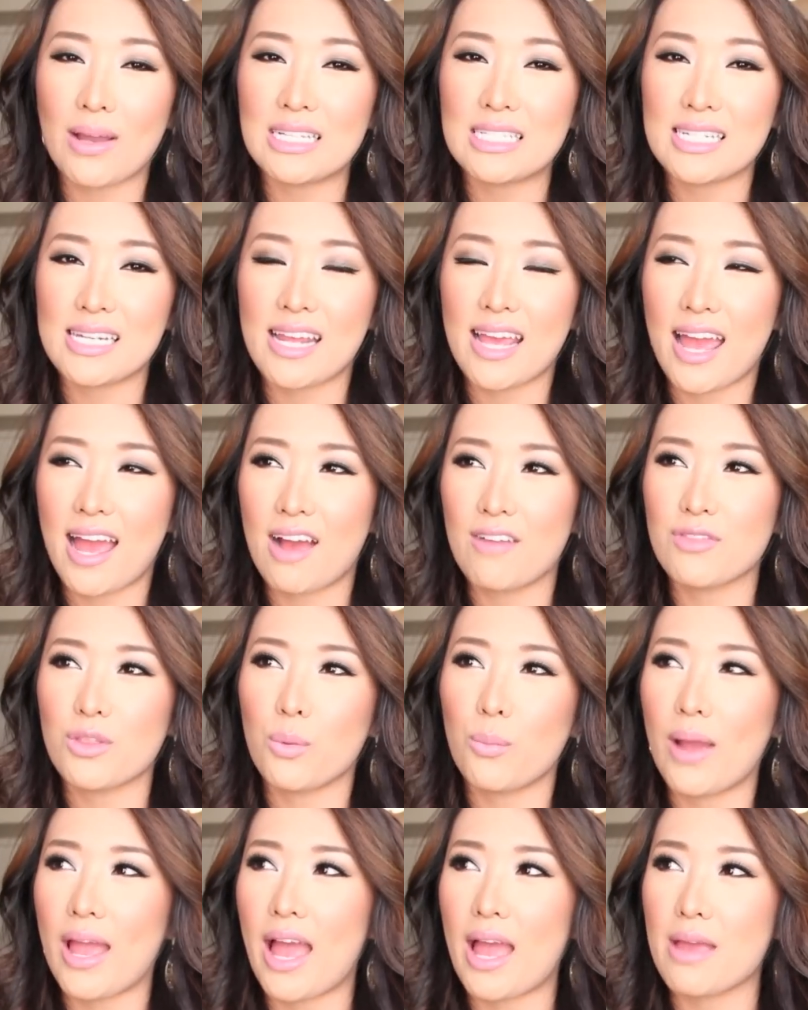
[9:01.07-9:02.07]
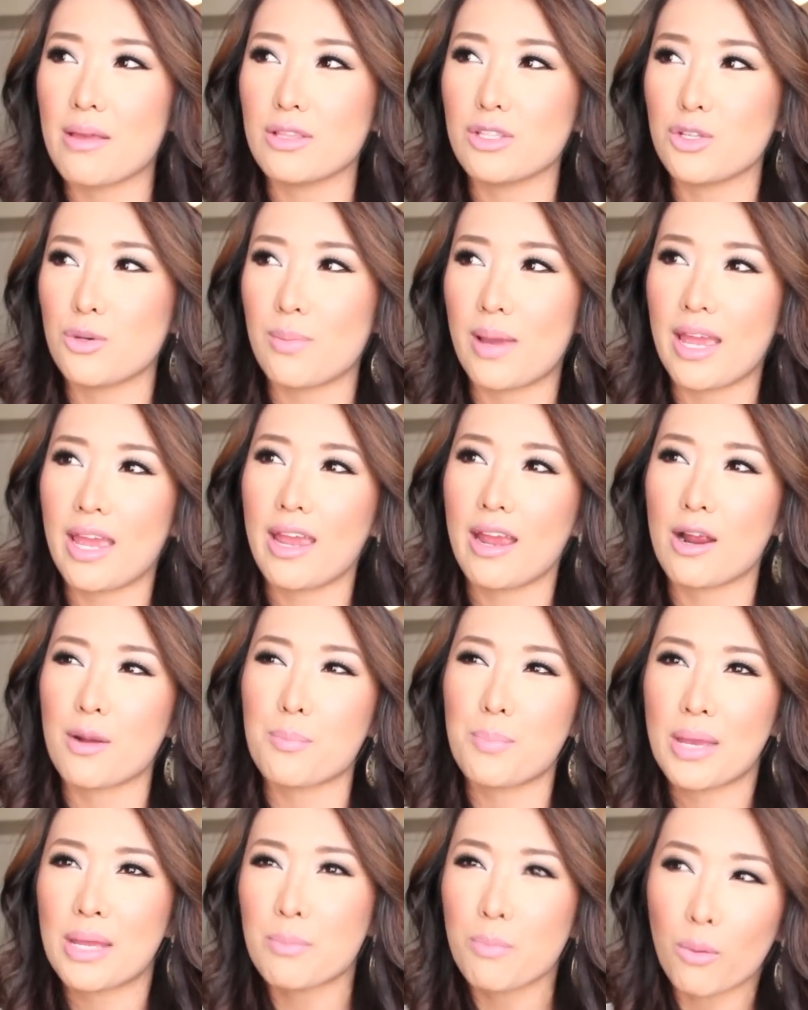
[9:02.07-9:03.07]
I didn't have the way I do my
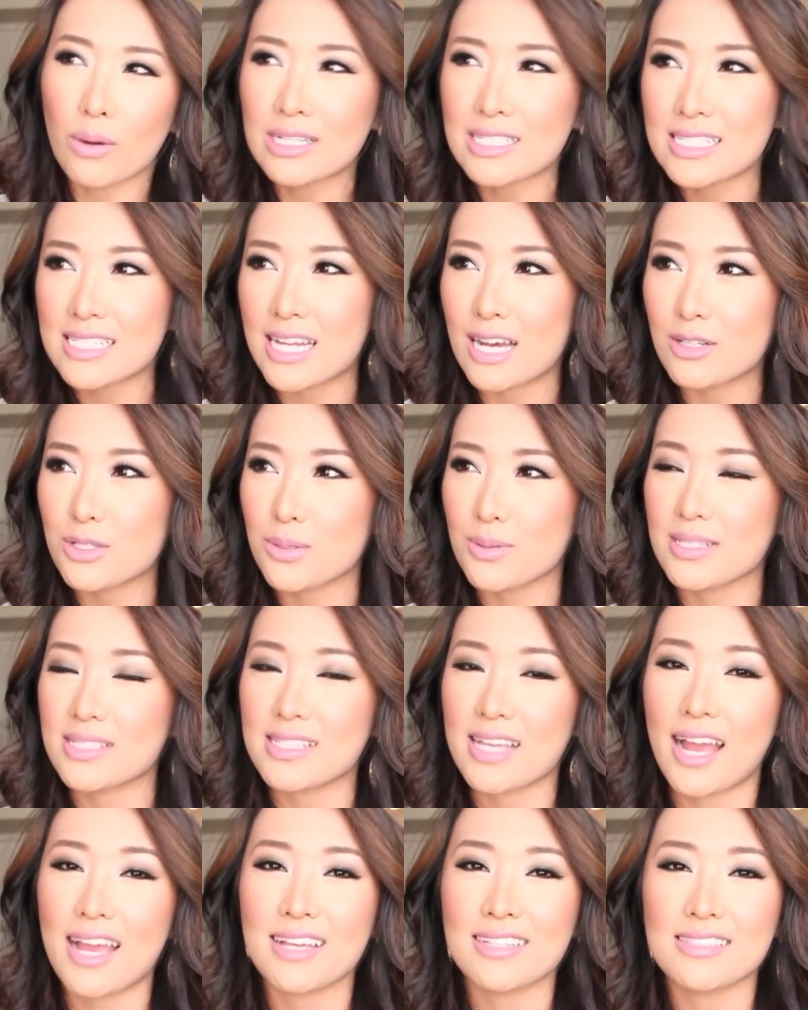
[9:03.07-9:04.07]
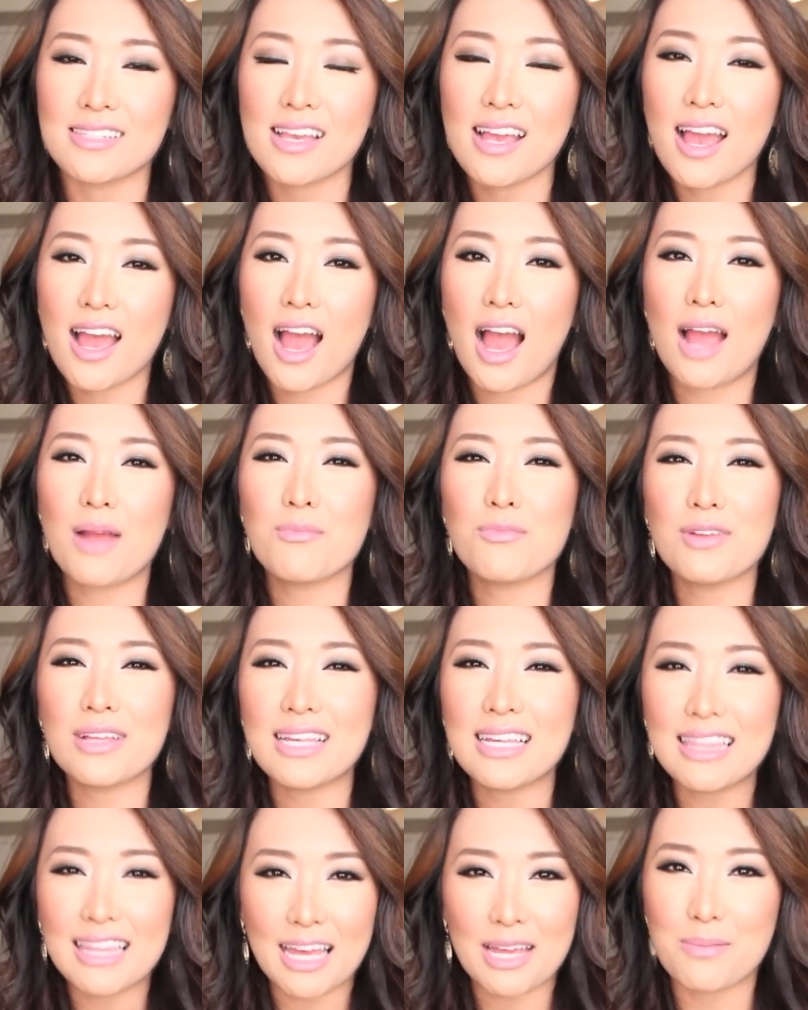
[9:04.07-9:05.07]
hair pinpointed down to a science. I'm
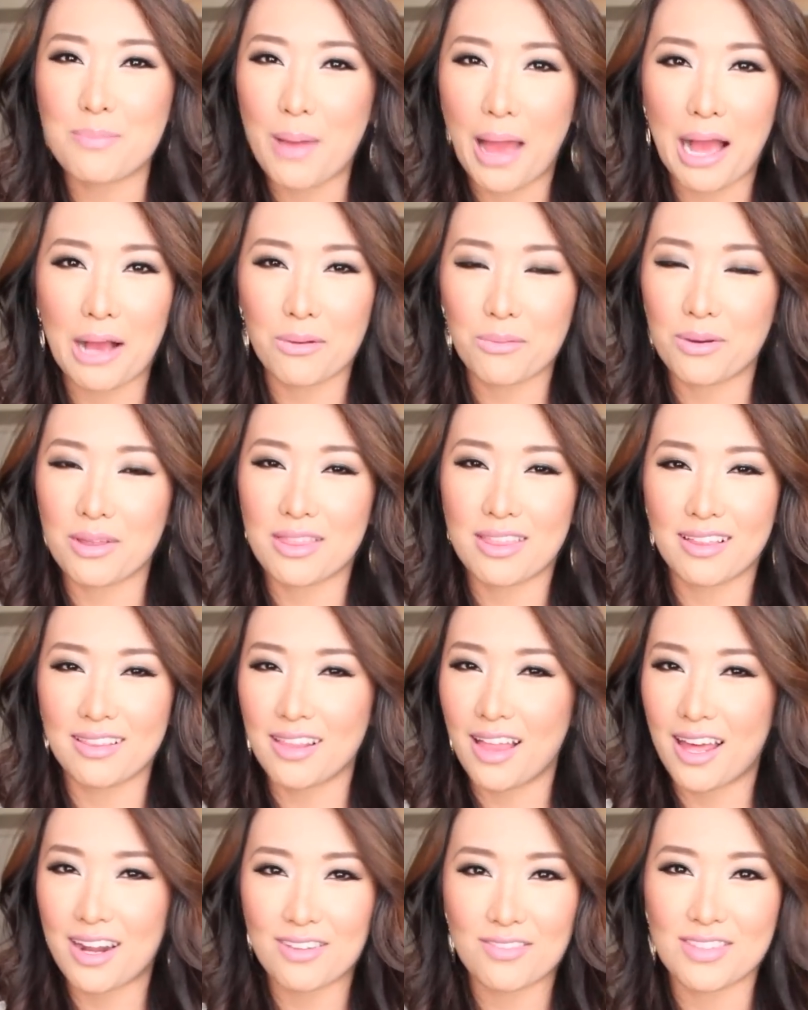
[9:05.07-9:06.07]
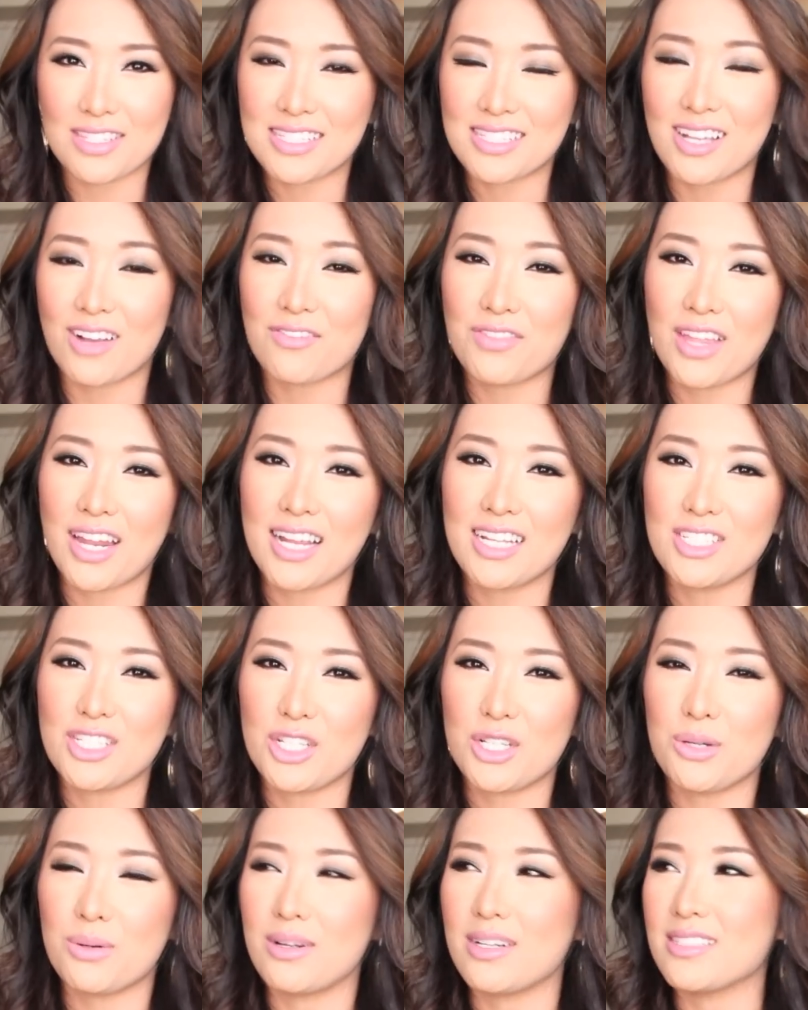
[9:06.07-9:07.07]
really laid back with a lot of the stuff that I
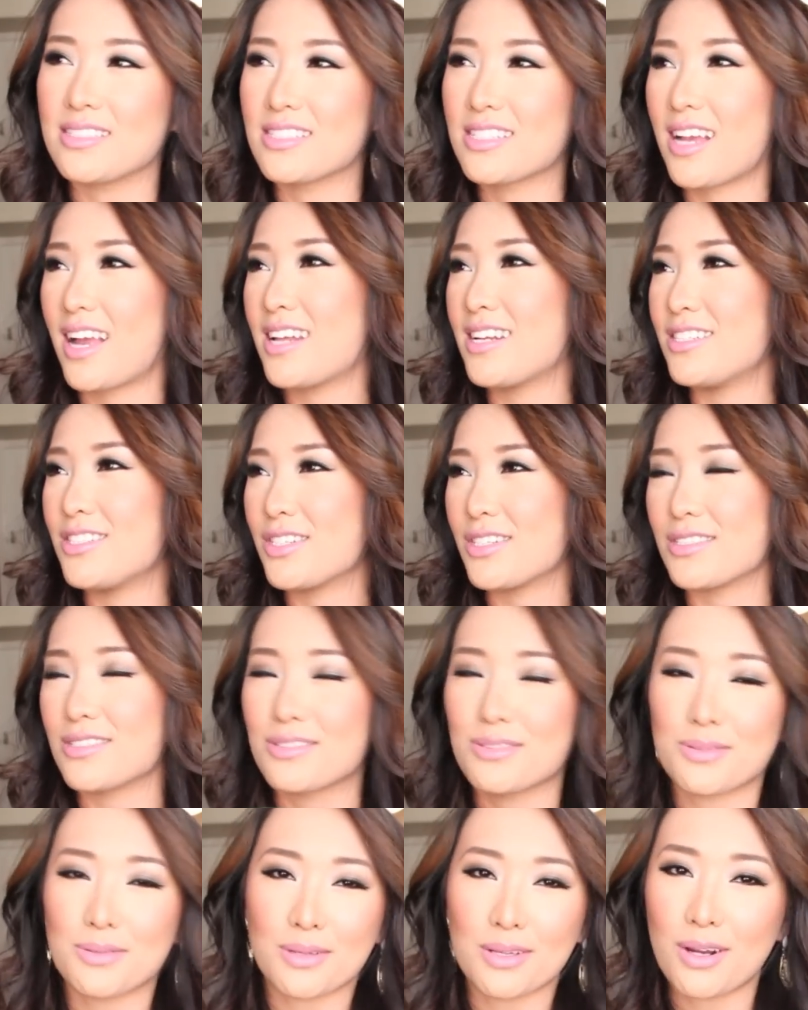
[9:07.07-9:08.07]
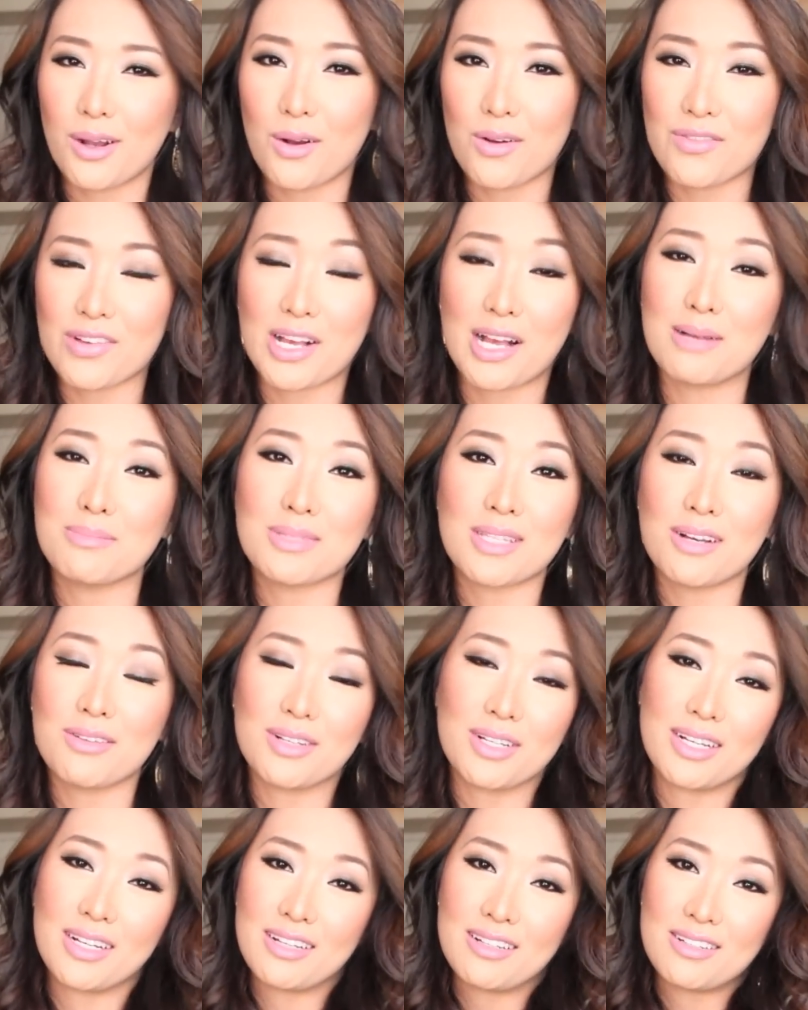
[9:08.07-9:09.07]
do and it's kind of just, you know, if it comes
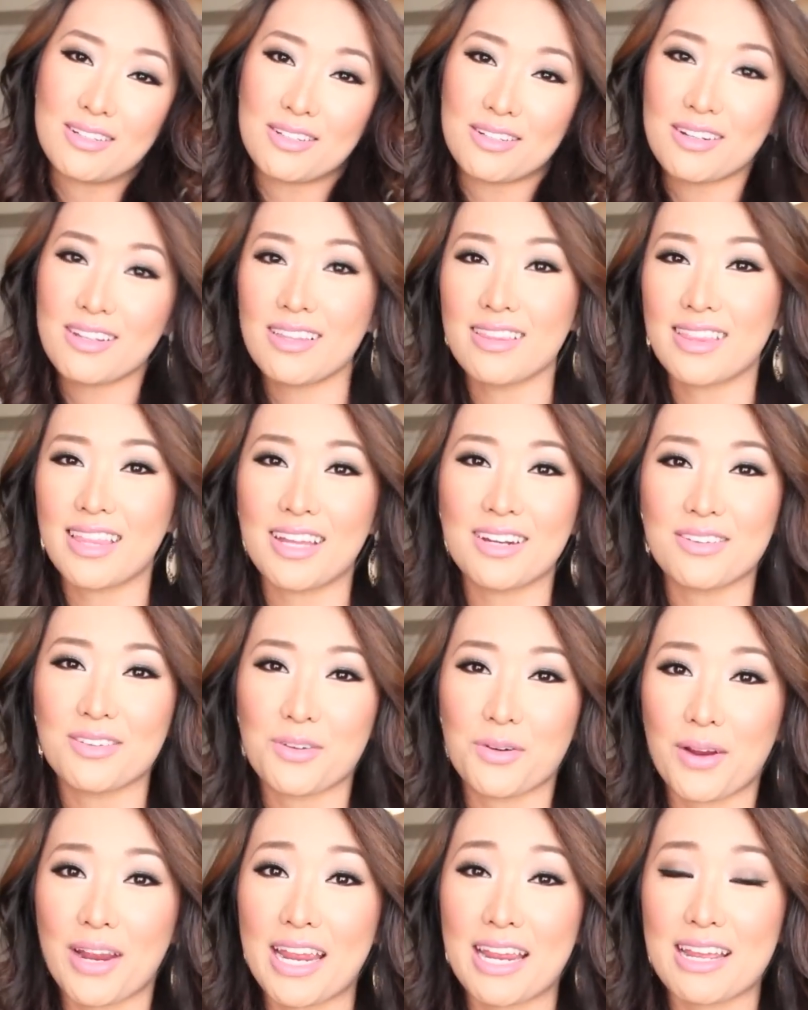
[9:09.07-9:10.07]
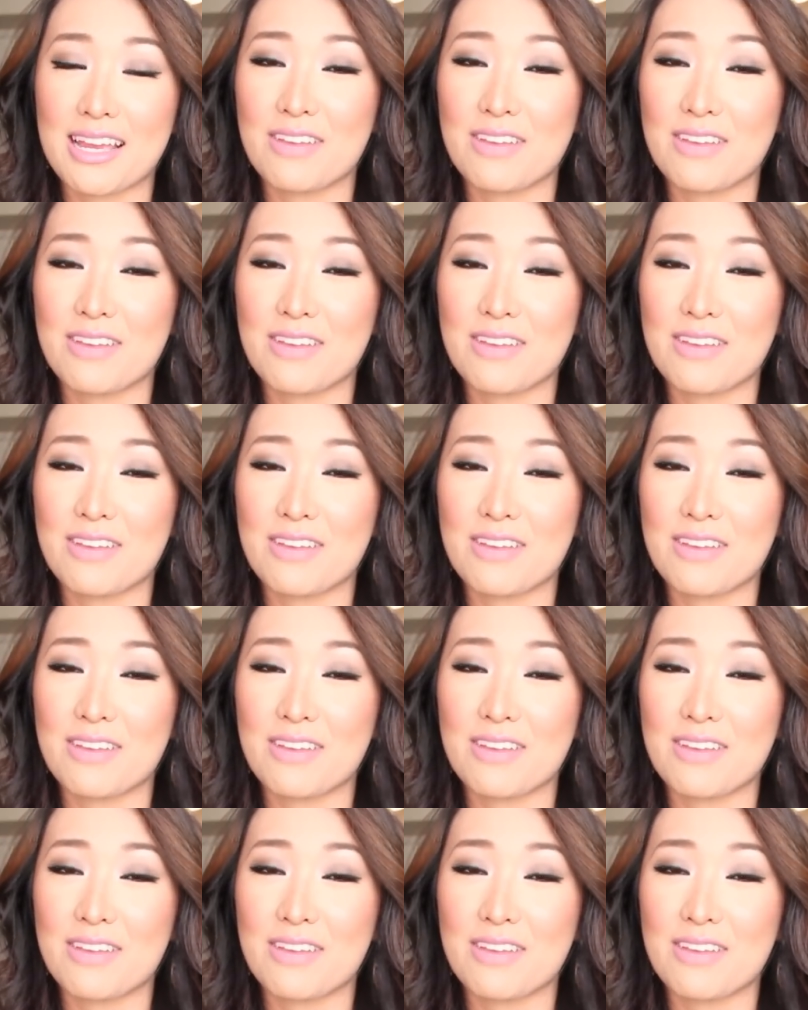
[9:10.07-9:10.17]
out good, then great.